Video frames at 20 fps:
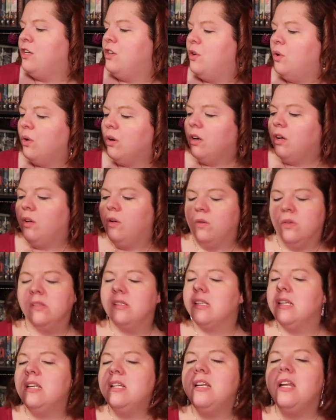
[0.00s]
Norah
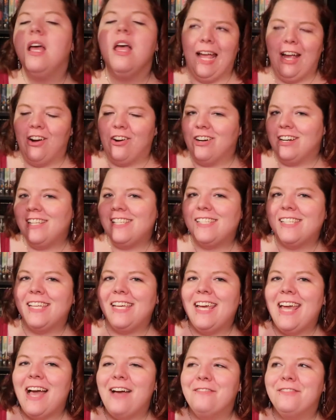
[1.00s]
Olson. I
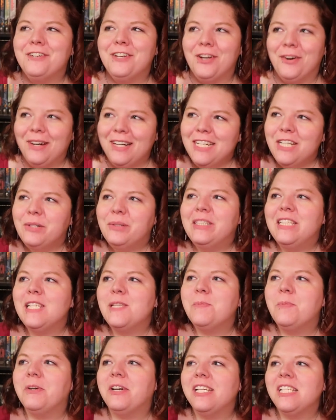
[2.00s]
honestly have no idea what
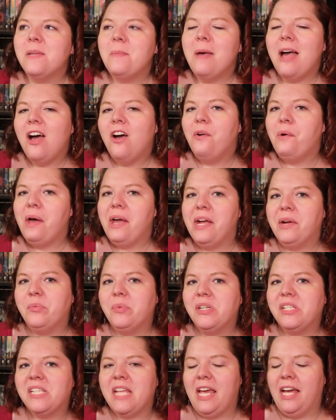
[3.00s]
this book is about. It
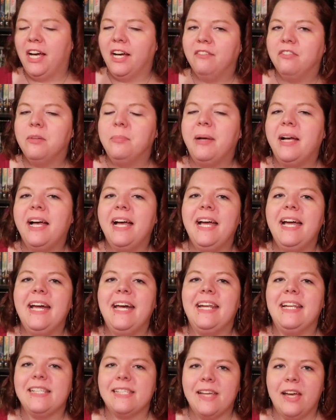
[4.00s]
was a cover by
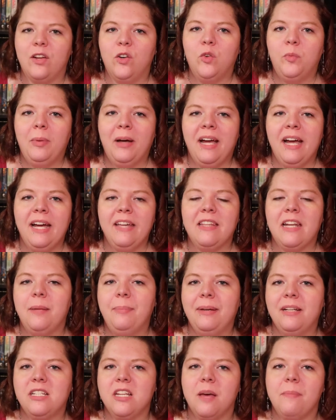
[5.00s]
and a title by that I
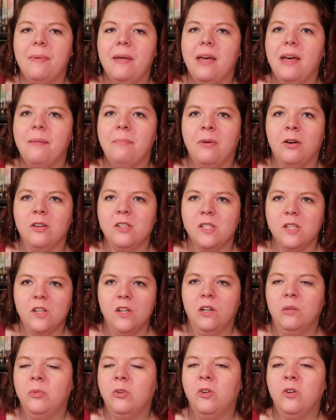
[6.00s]
picked up at Barnes &
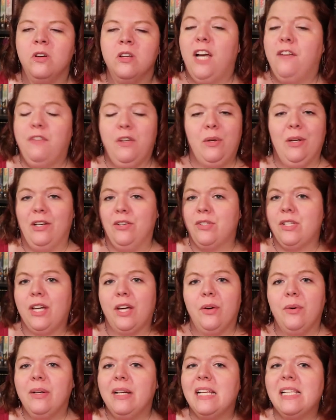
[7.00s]
Noble a few years
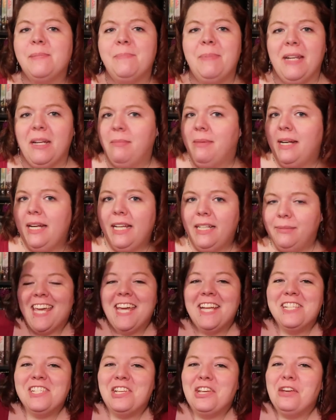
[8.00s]
ago. It's been a minute.
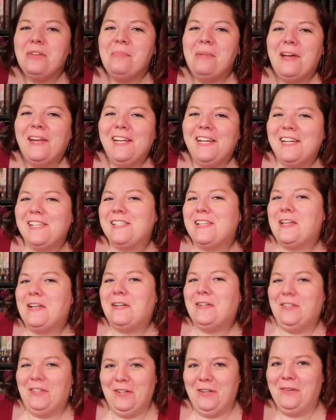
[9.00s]
Can't tell you about it because I
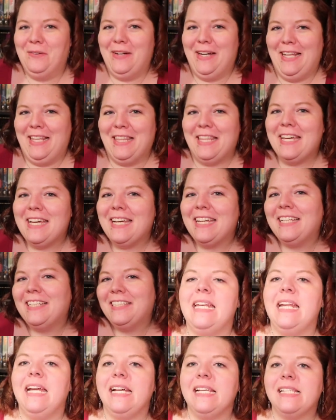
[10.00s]
don't know anything.
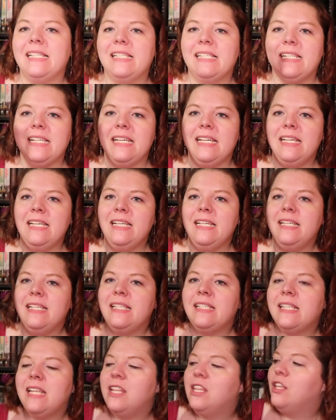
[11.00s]
Next
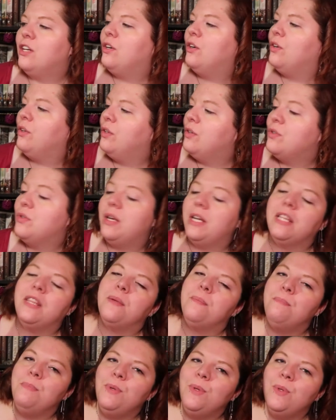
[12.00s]
is The Girl Who Drank
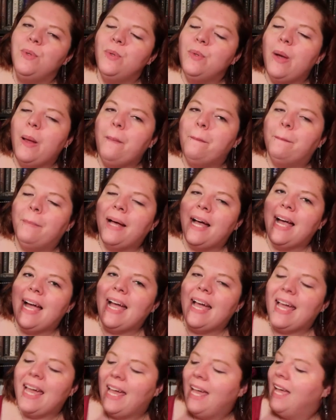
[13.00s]
the Moon
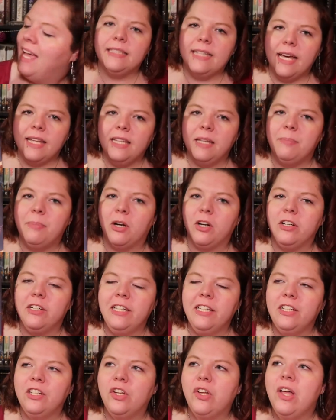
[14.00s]
by Kelly
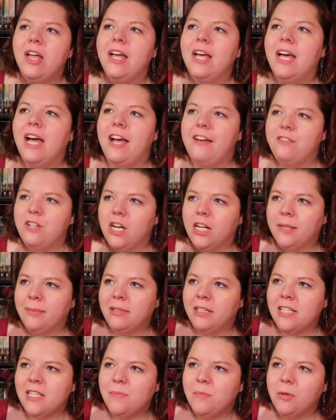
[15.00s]
Barnhill. I've talked
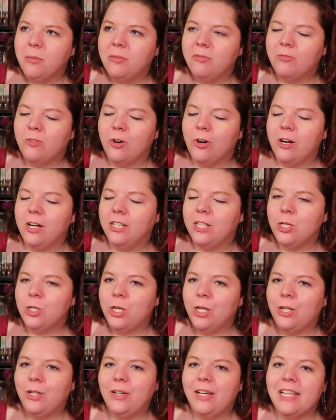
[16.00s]
about this book before on this
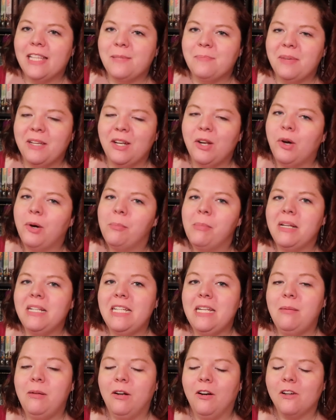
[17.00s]
channel. It's been on my
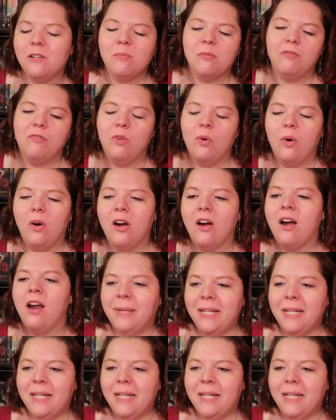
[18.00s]
TBRs before.